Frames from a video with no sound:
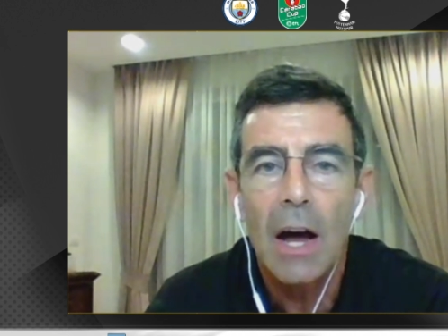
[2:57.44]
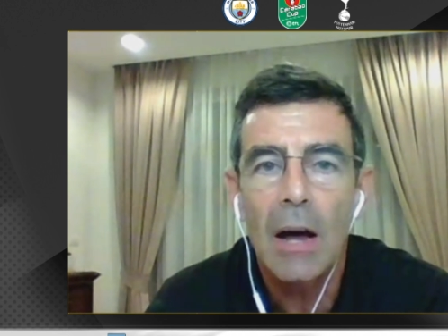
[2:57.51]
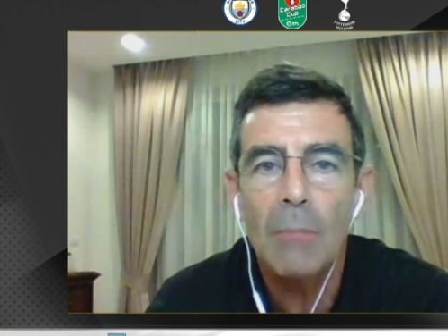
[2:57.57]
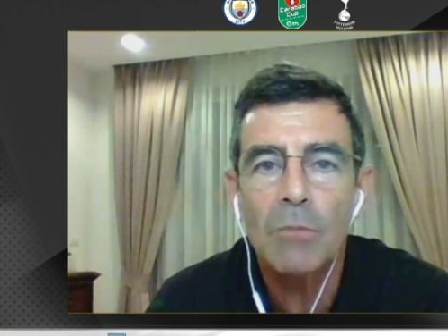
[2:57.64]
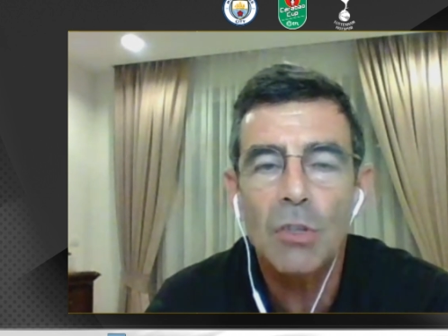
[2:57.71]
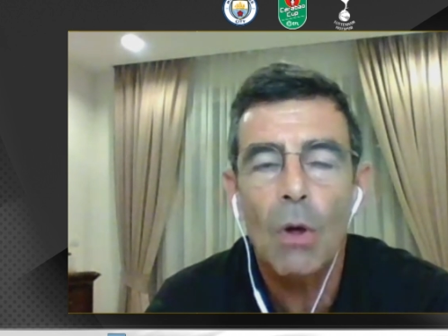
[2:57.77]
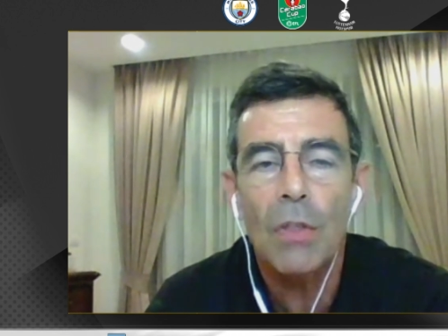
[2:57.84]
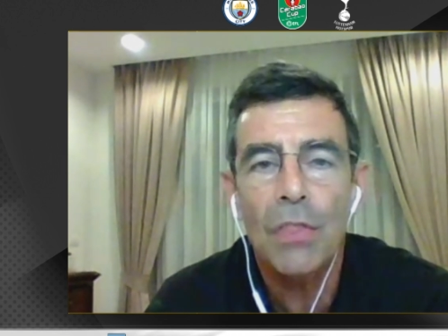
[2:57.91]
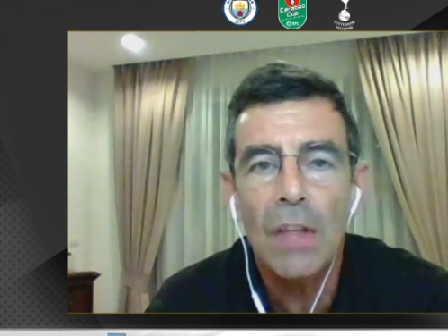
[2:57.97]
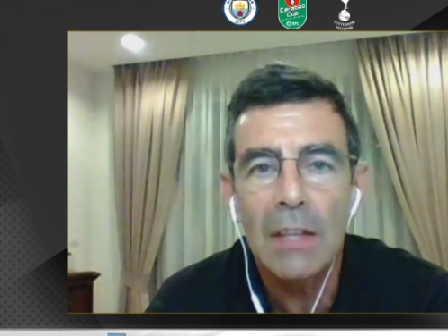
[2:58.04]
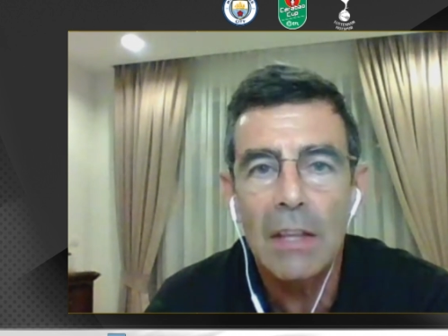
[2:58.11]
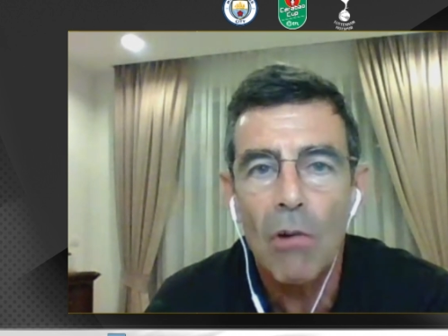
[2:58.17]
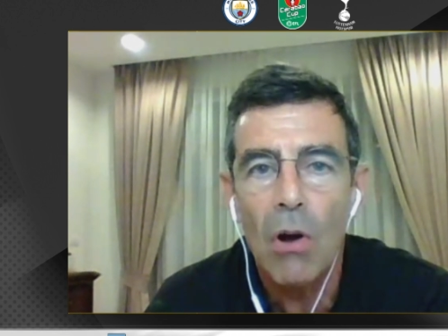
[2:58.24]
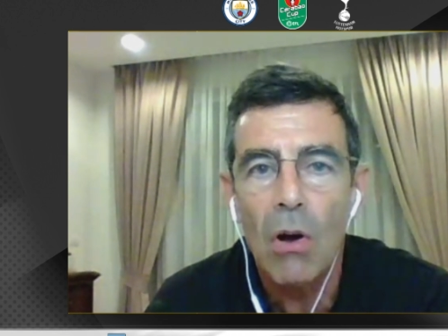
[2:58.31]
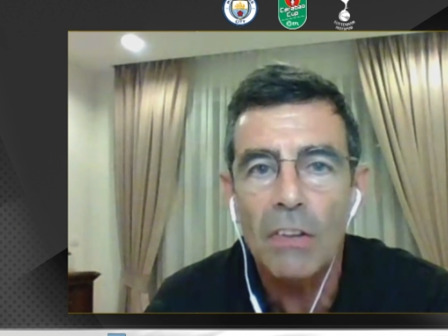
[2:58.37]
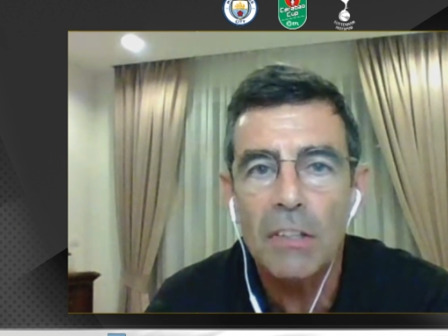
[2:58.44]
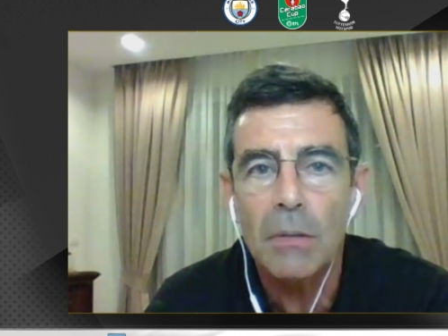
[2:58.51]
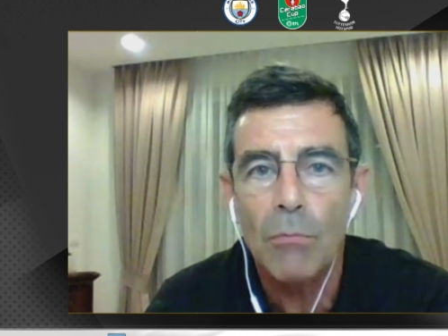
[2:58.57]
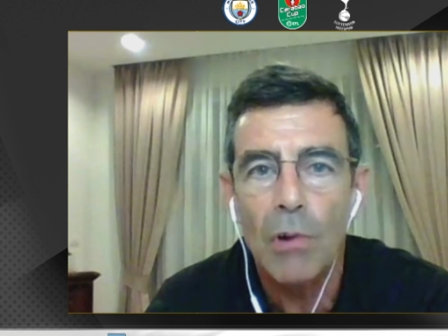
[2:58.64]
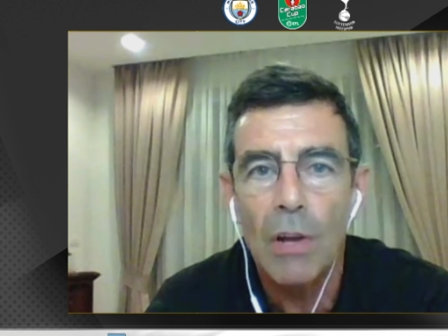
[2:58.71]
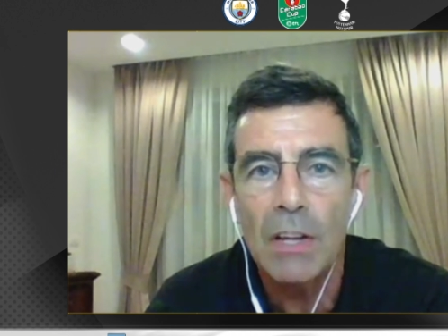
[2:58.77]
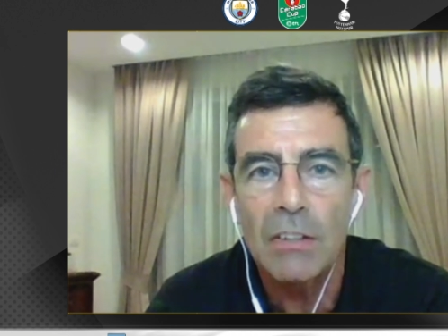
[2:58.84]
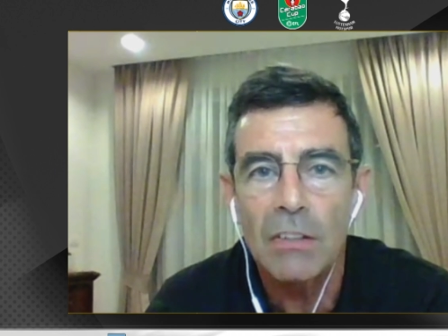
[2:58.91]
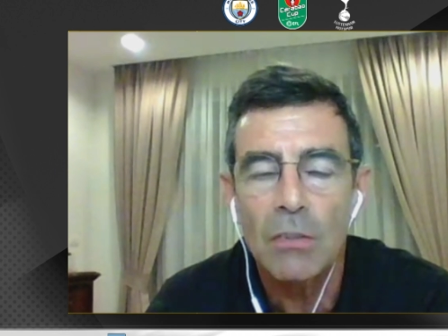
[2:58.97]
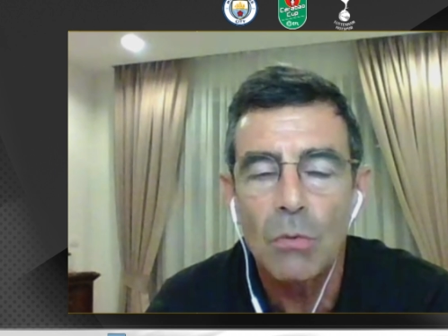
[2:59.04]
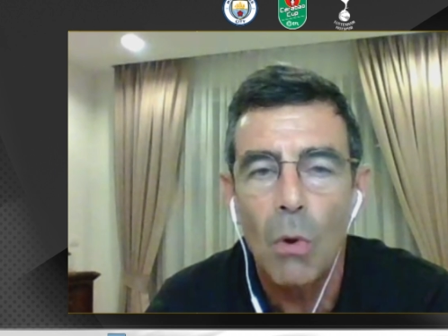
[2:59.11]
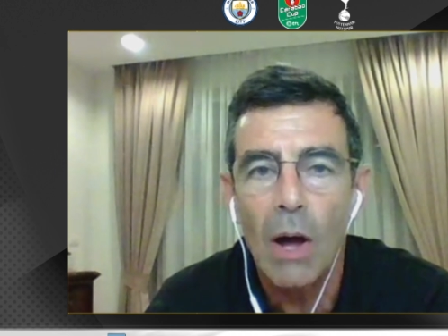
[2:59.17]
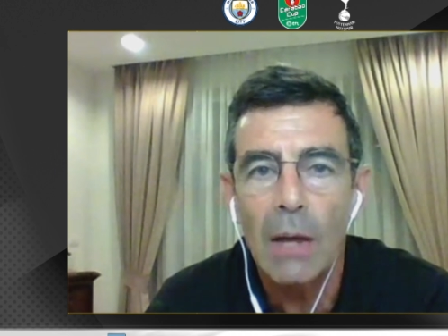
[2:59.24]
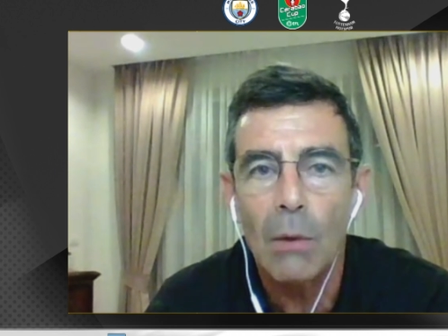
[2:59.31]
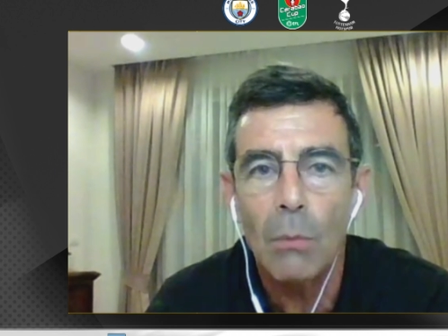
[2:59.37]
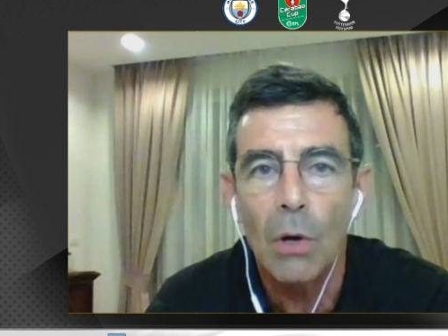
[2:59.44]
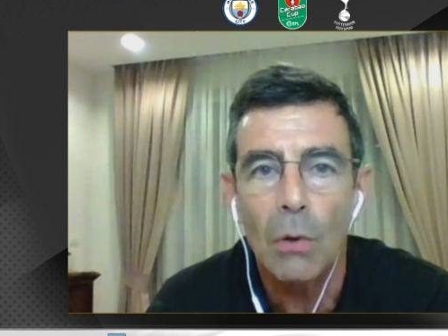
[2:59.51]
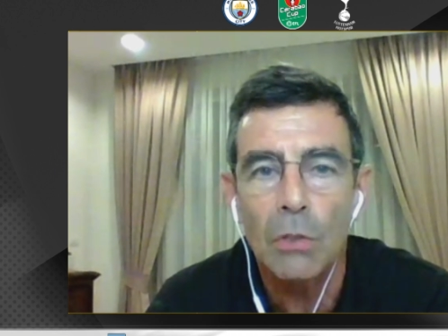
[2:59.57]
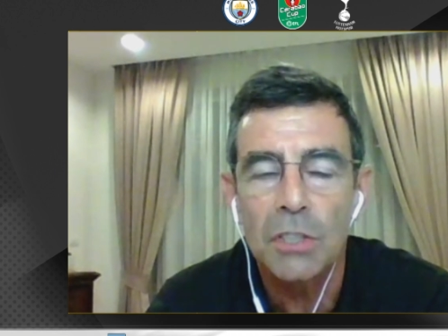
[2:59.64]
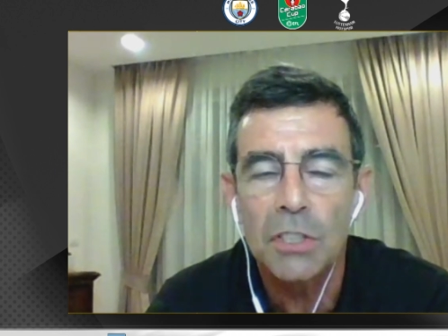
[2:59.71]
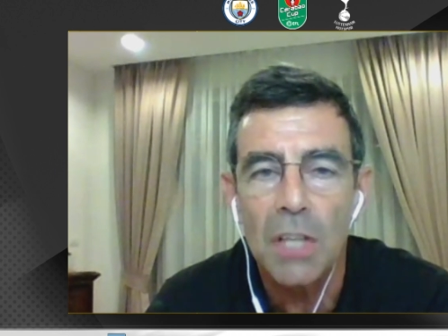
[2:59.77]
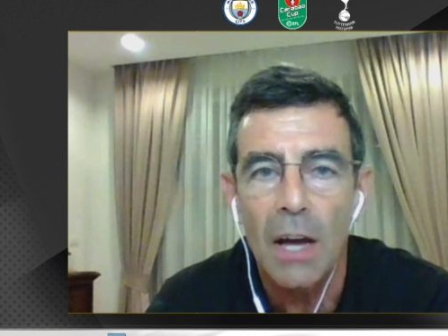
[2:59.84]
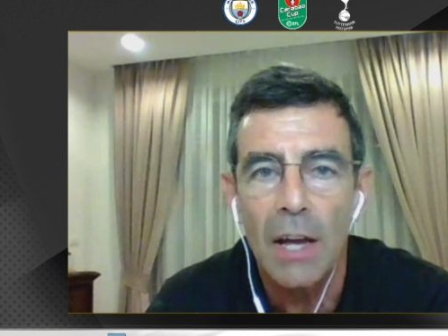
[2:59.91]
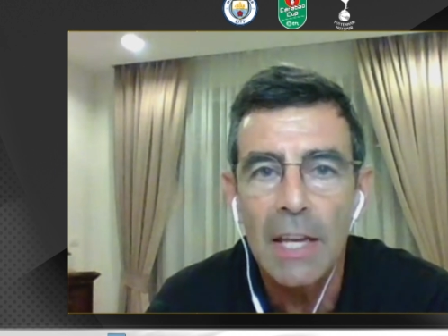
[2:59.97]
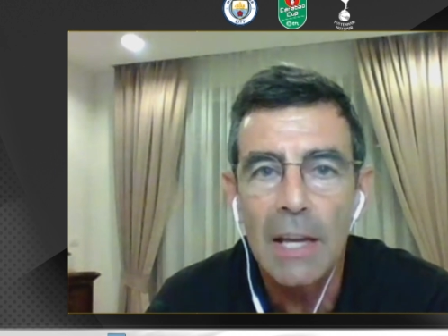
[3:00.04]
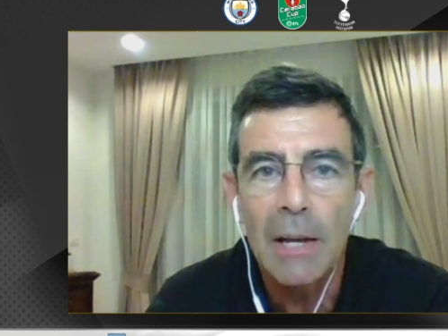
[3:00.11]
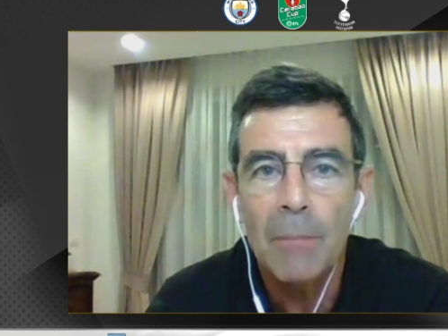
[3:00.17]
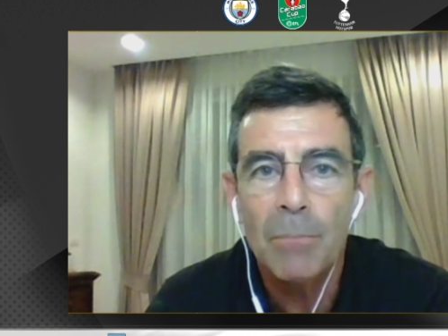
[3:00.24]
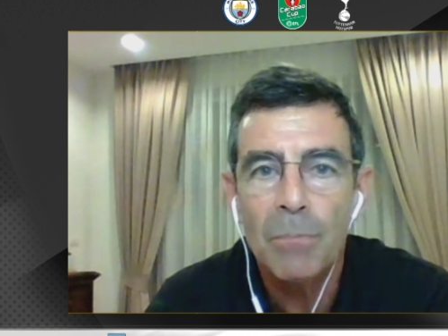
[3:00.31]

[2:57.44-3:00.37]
So I think there are some reasons why he will stay.